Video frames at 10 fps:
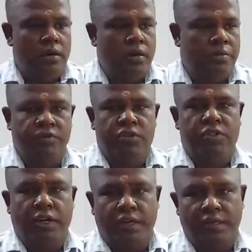Before
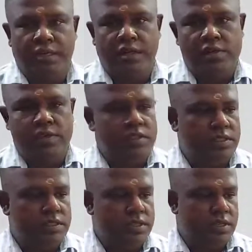starting the
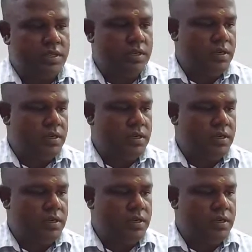classes, I